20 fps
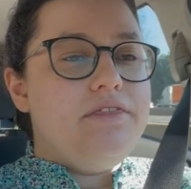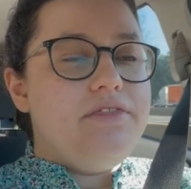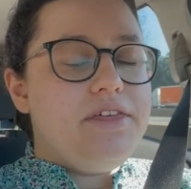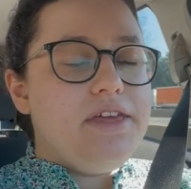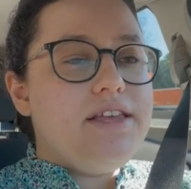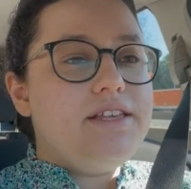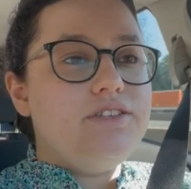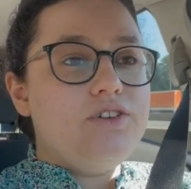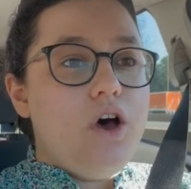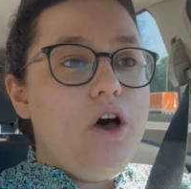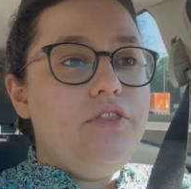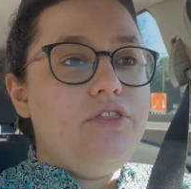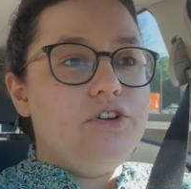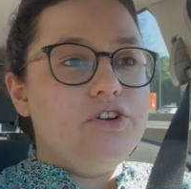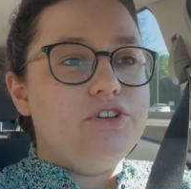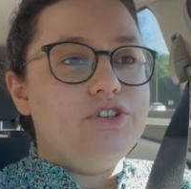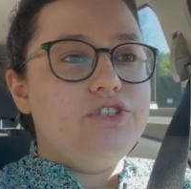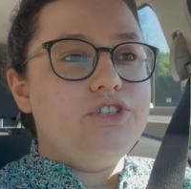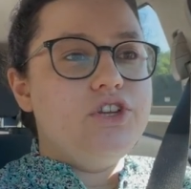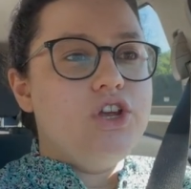these
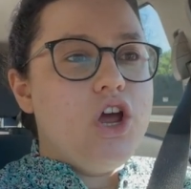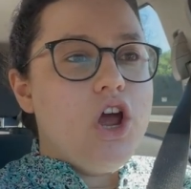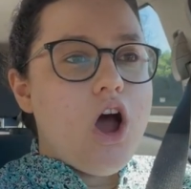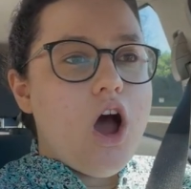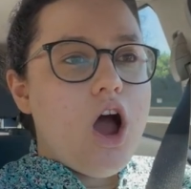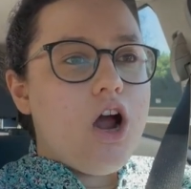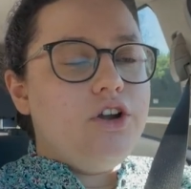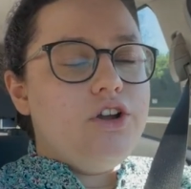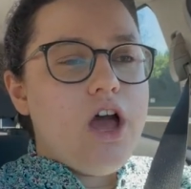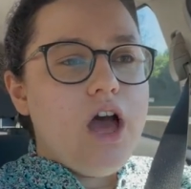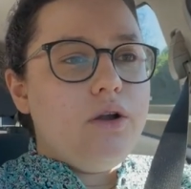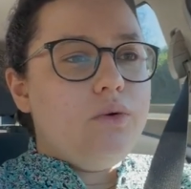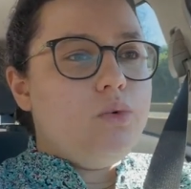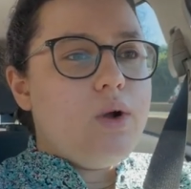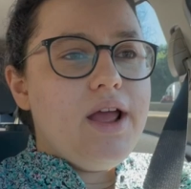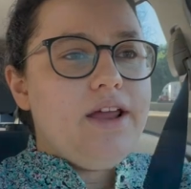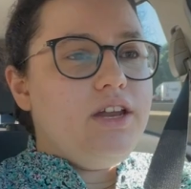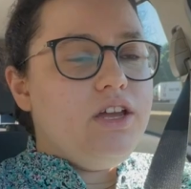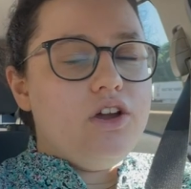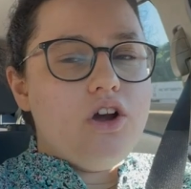authors are not
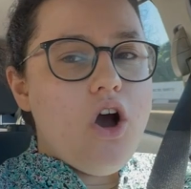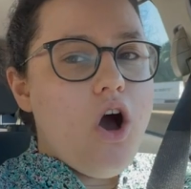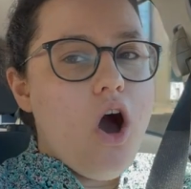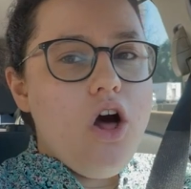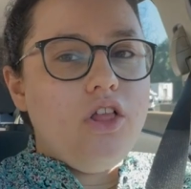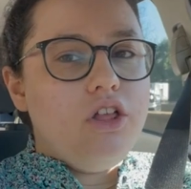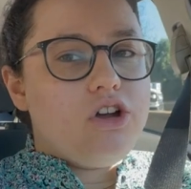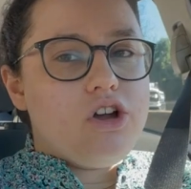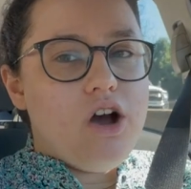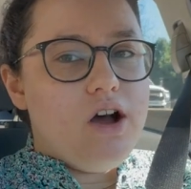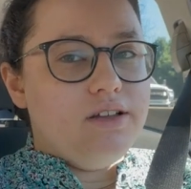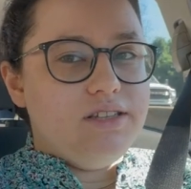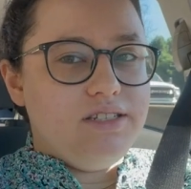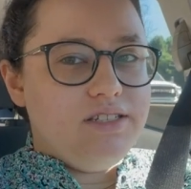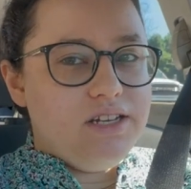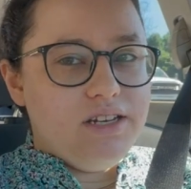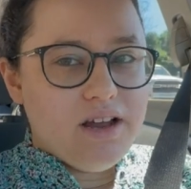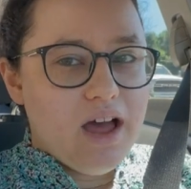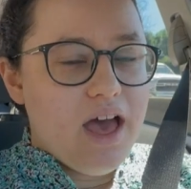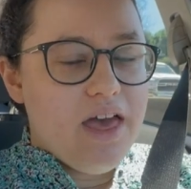writing
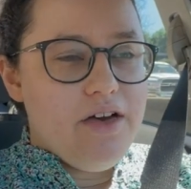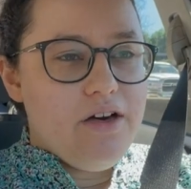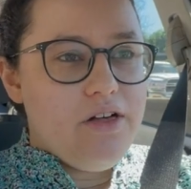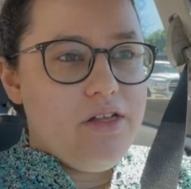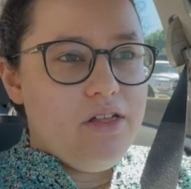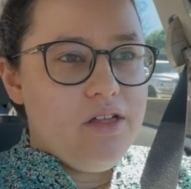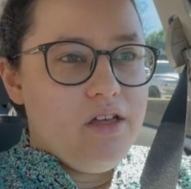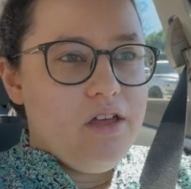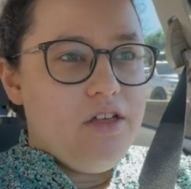Holocaust denial.